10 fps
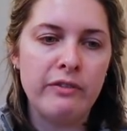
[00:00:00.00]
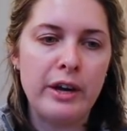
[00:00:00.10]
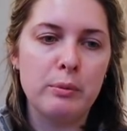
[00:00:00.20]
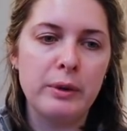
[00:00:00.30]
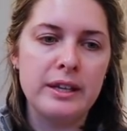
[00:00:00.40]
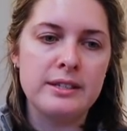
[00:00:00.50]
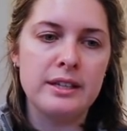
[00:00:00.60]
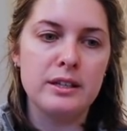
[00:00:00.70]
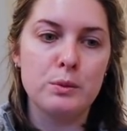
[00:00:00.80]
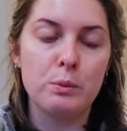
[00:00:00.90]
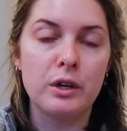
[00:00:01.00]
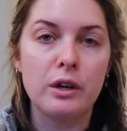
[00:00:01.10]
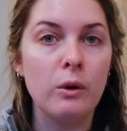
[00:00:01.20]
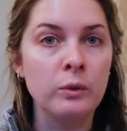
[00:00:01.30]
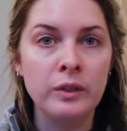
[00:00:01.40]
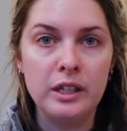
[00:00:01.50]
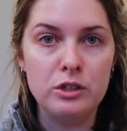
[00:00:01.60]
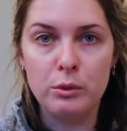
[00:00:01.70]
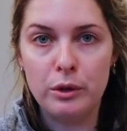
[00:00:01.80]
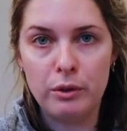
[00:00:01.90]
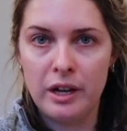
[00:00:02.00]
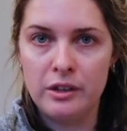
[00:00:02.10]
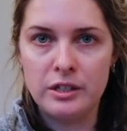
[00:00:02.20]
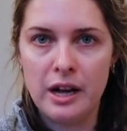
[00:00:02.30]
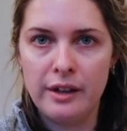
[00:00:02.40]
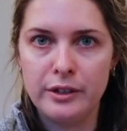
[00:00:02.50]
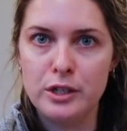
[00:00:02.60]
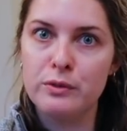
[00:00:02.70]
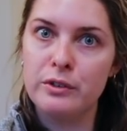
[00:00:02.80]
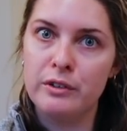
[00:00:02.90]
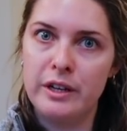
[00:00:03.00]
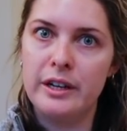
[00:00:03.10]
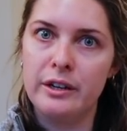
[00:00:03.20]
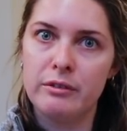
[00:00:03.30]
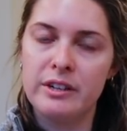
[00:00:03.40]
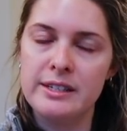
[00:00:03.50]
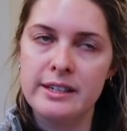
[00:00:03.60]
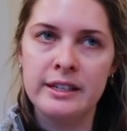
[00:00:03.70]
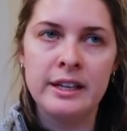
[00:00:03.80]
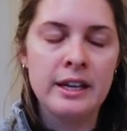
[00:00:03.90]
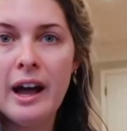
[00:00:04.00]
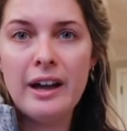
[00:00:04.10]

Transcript: fireplaces were only $200 or $300 for a very good reason.